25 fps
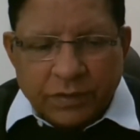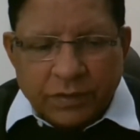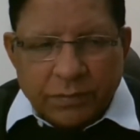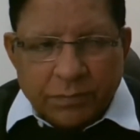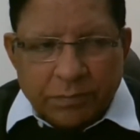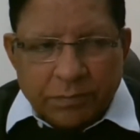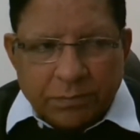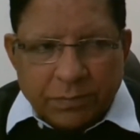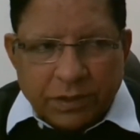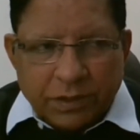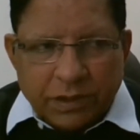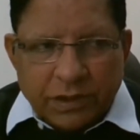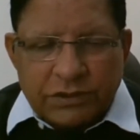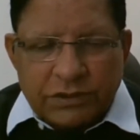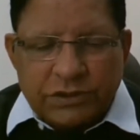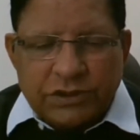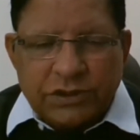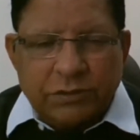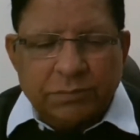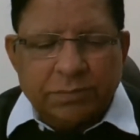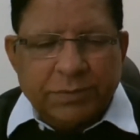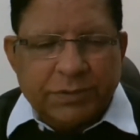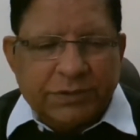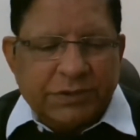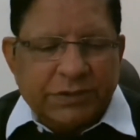merged
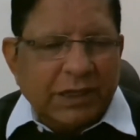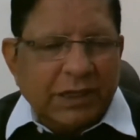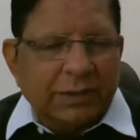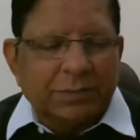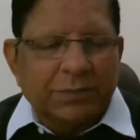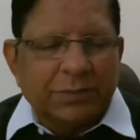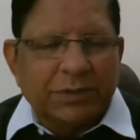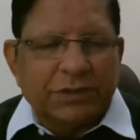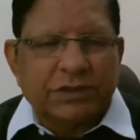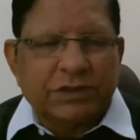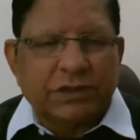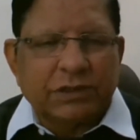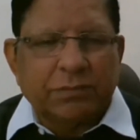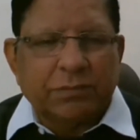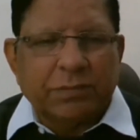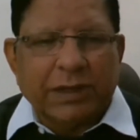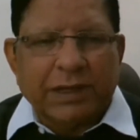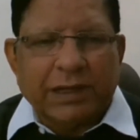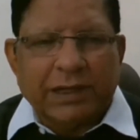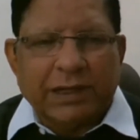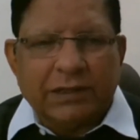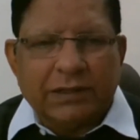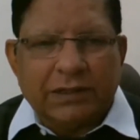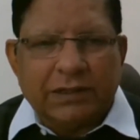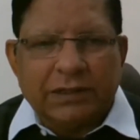in Punjab National
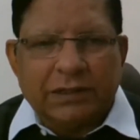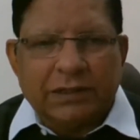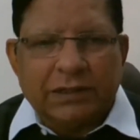Bank in